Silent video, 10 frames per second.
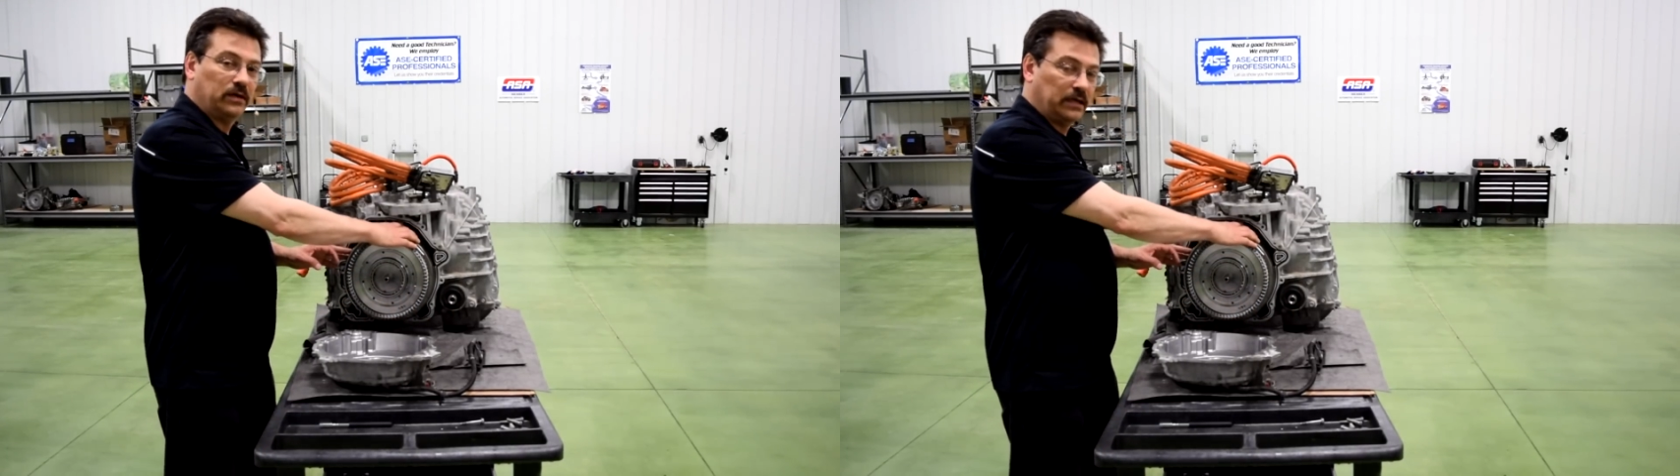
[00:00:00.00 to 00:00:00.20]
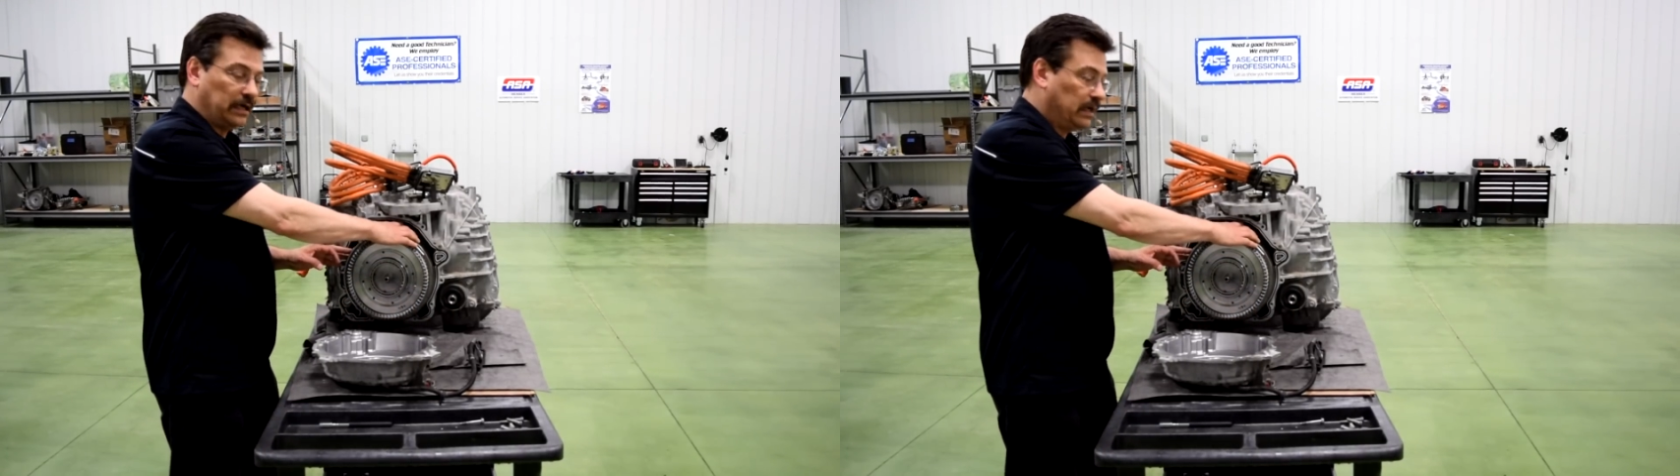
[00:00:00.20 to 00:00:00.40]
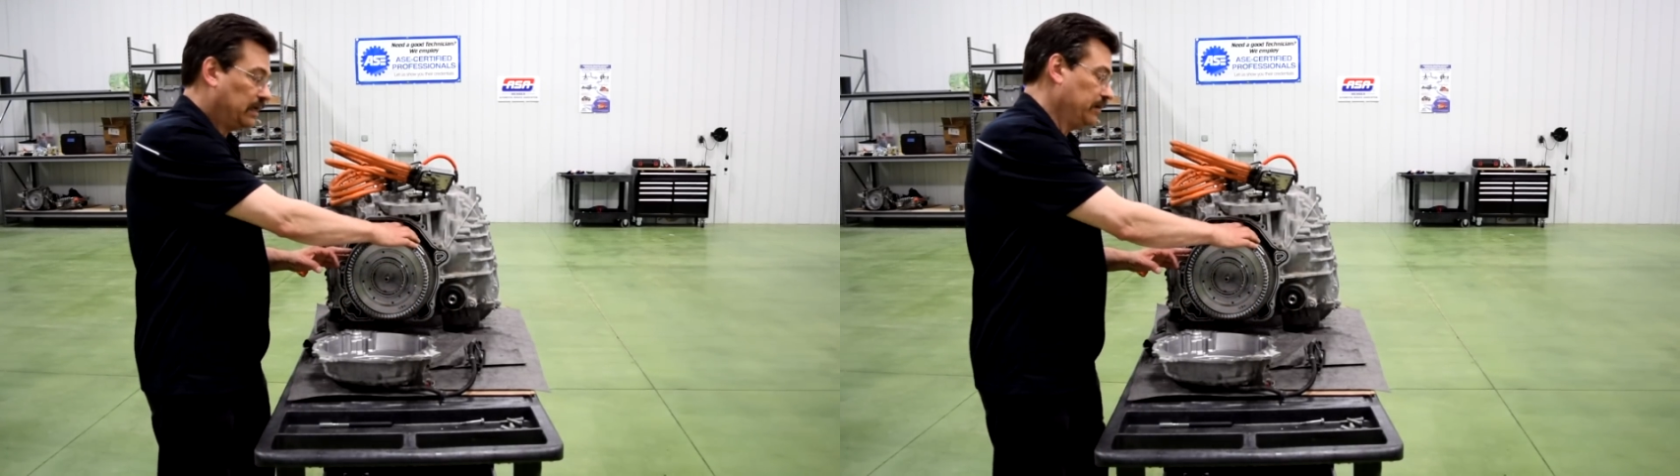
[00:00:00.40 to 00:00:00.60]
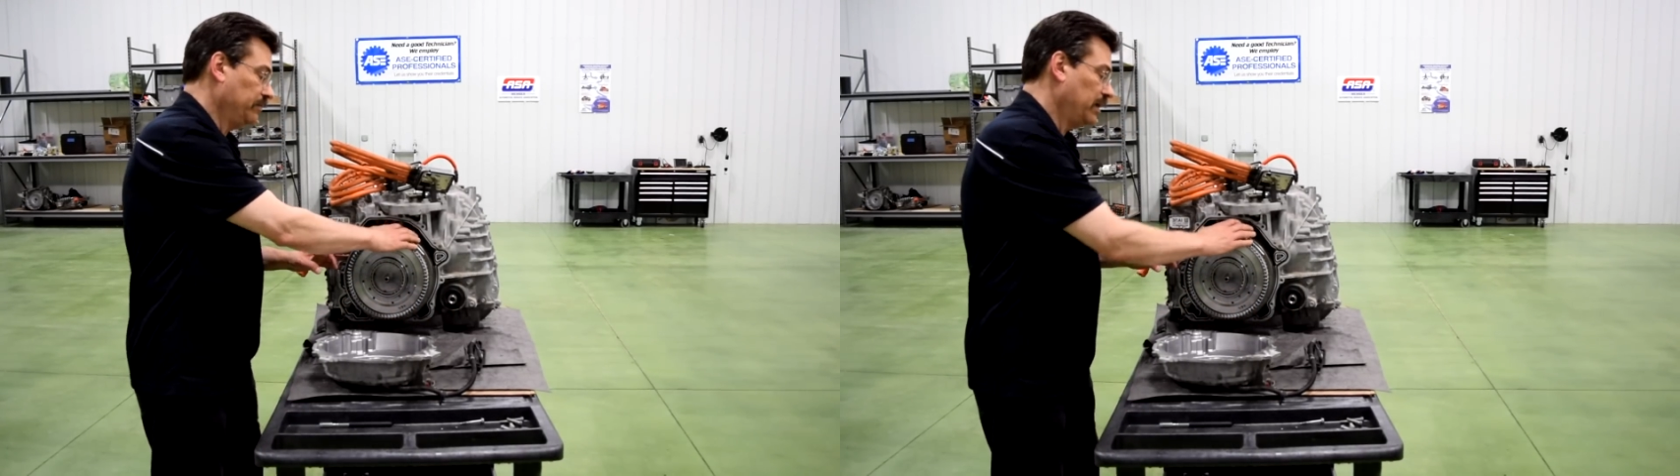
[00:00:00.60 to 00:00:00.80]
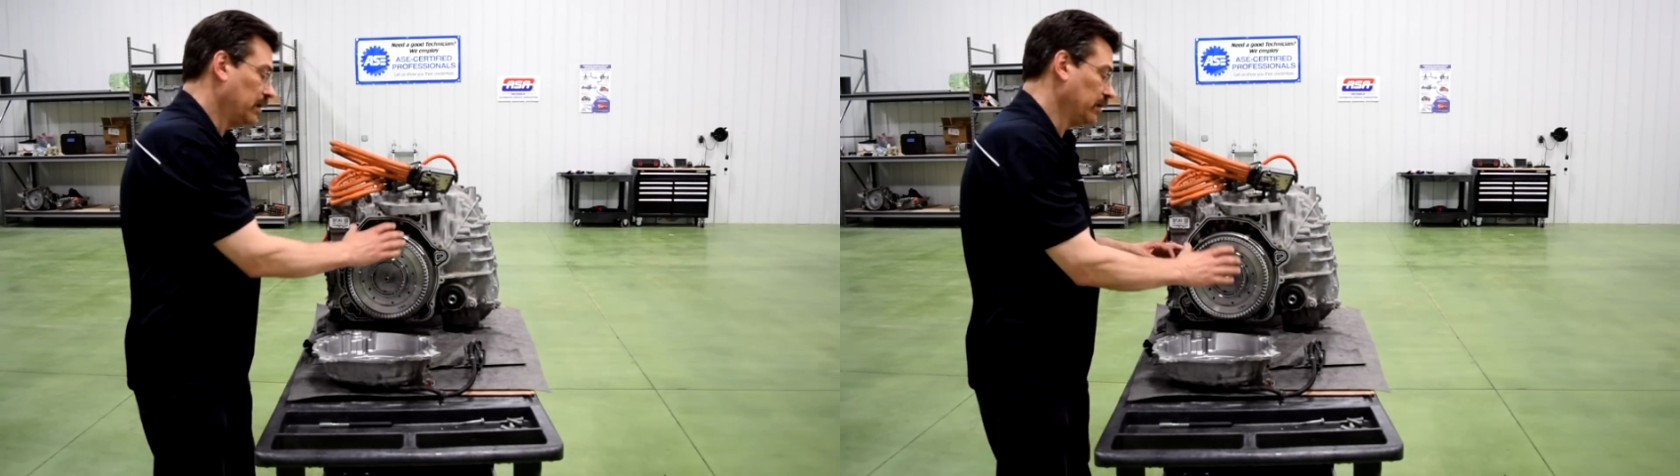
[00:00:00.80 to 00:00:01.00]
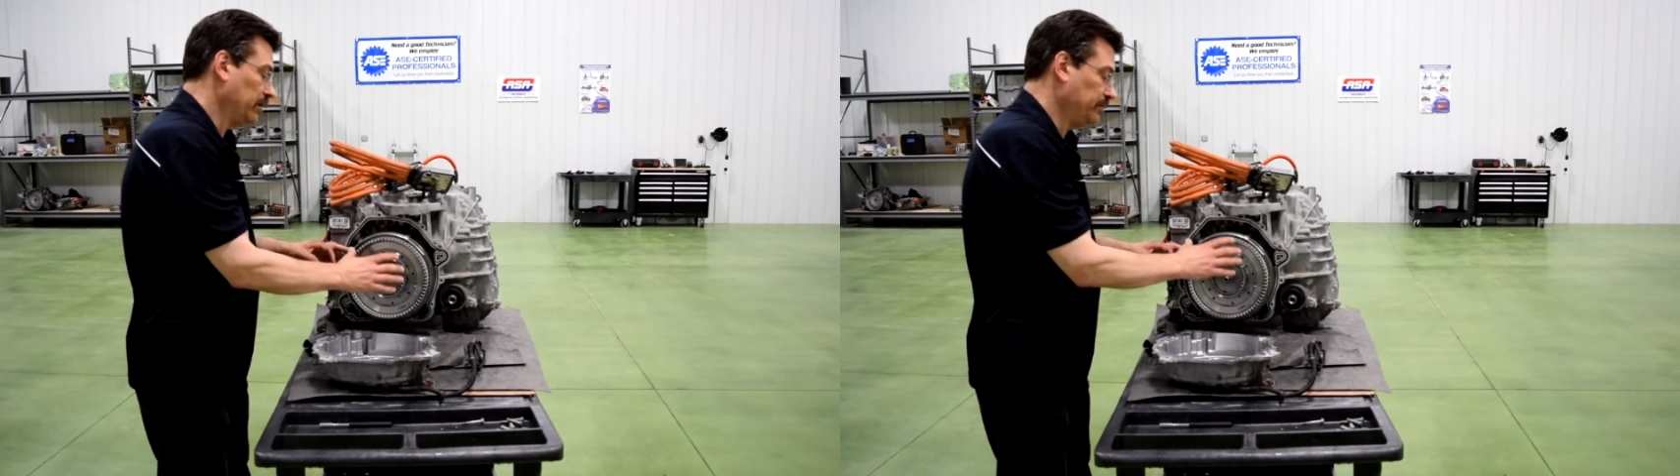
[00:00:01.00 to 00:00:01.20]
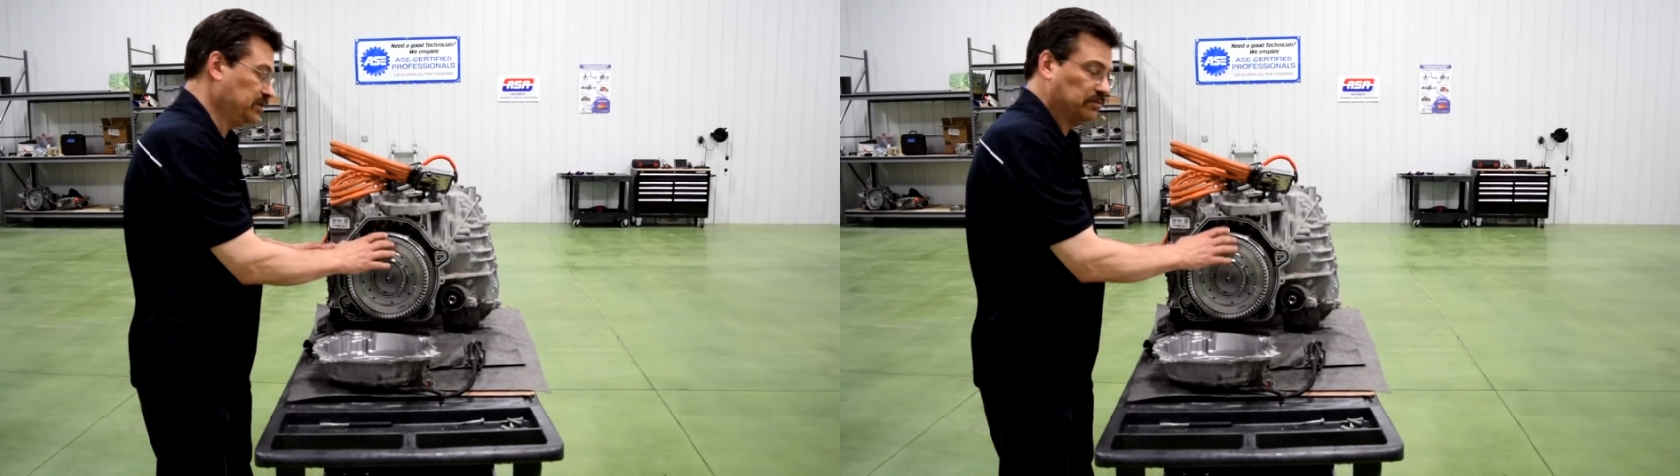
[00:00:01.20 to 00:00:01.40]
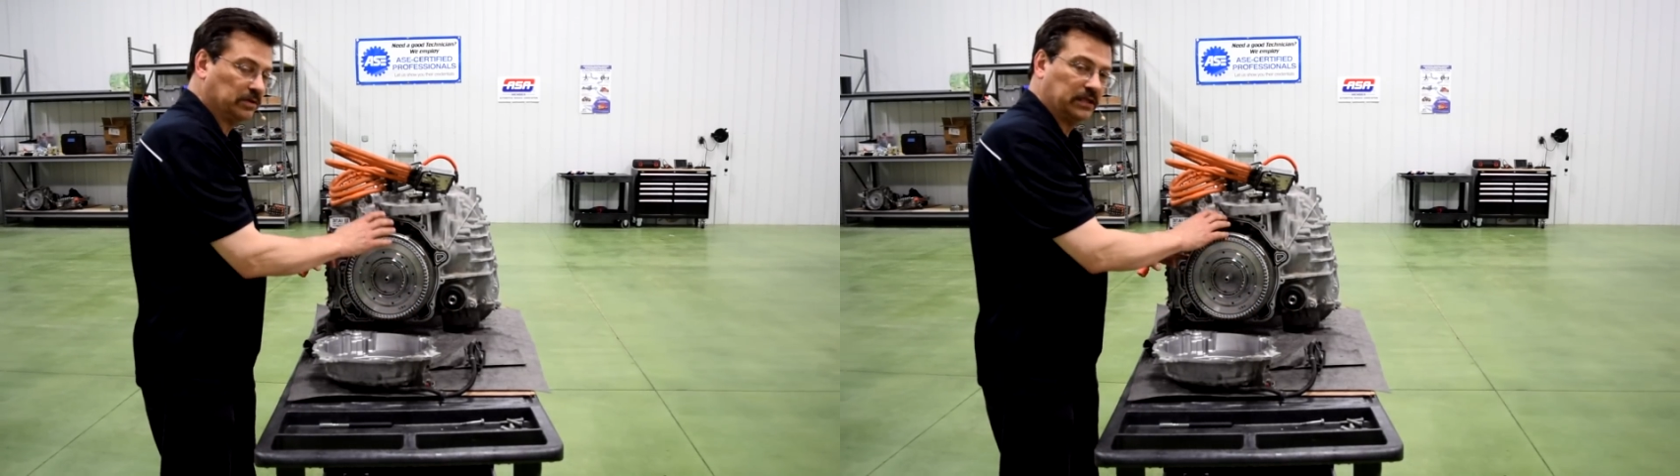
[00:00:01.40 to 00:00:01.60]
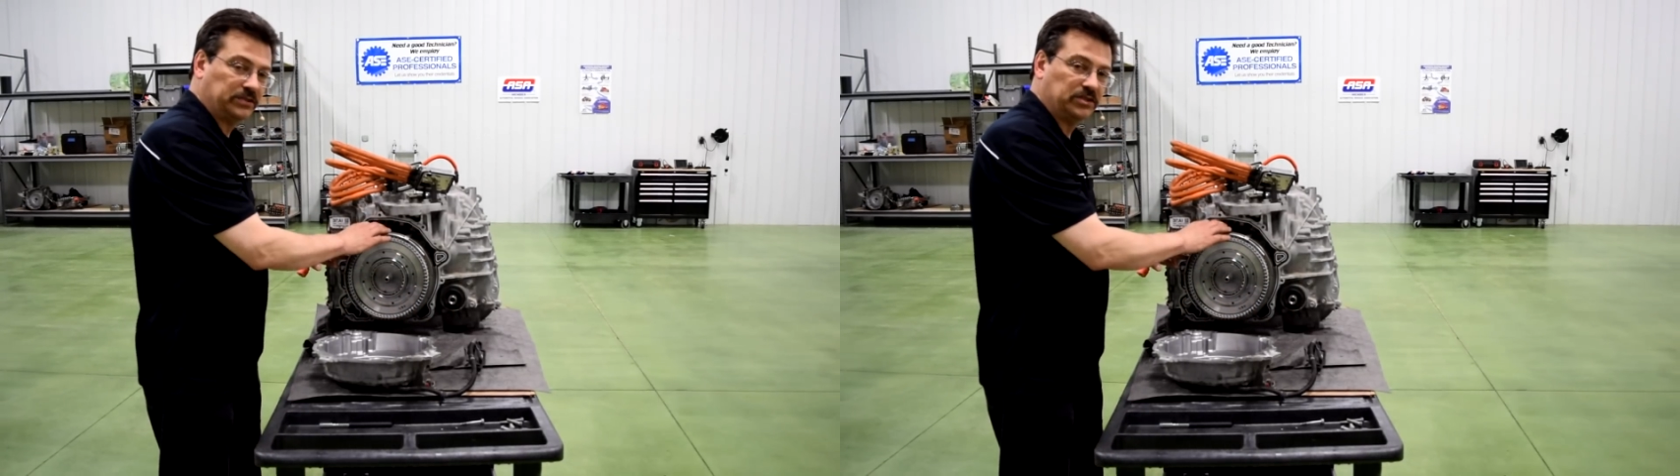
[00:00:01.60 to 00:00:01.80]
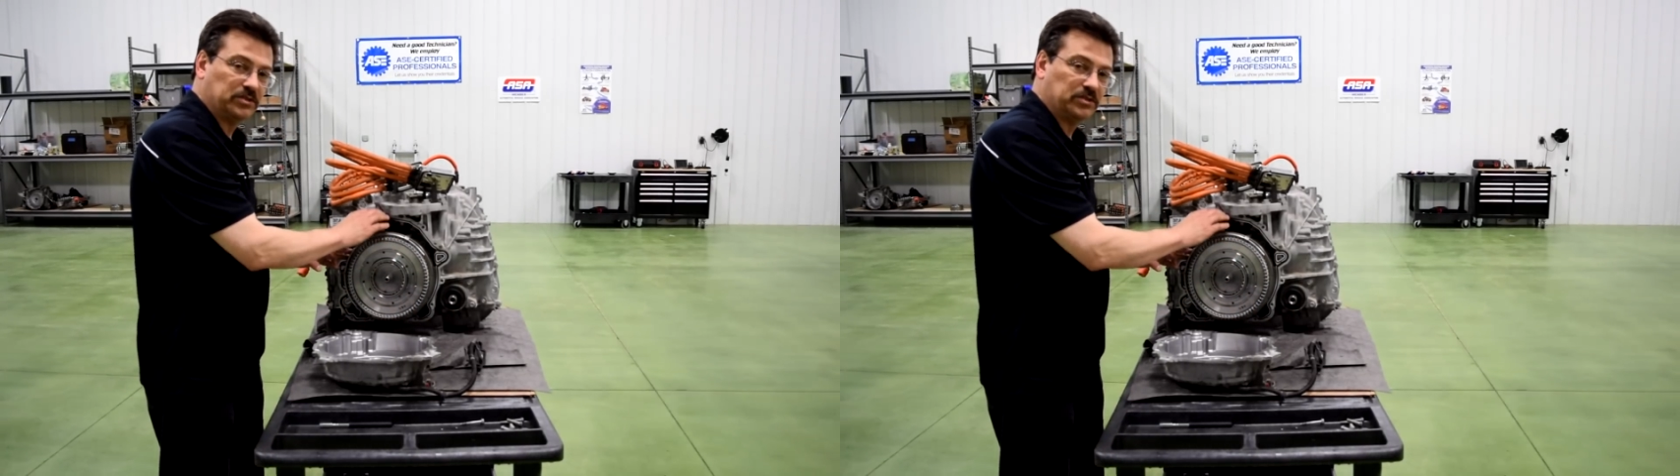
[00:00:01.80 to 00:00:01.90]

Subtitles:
are going to be some clutches,